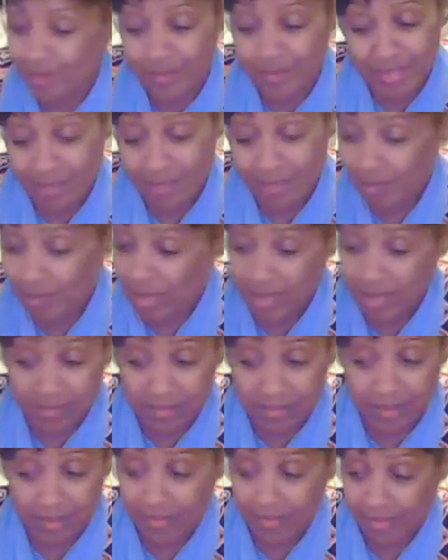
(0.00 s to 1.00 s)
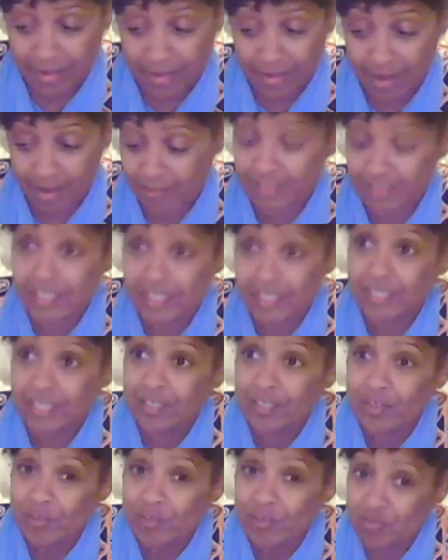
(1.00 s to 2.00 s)
you can't block nothing out.
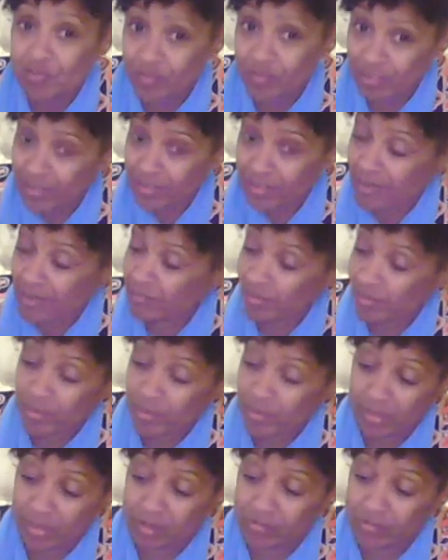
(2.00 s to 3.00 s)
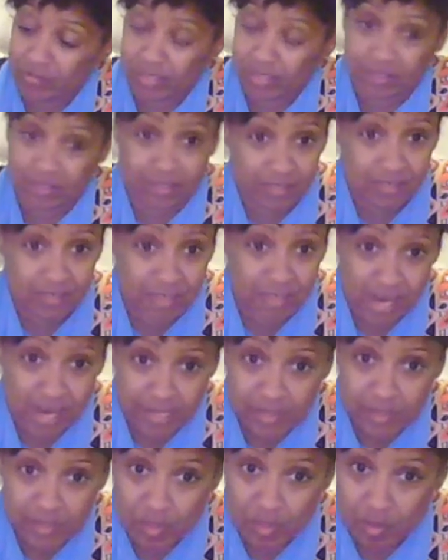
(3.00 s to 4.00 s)
You feel every bit of it. The
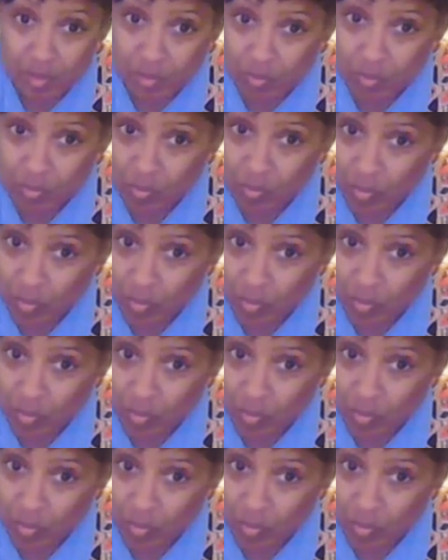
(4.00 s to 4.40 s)
nights are the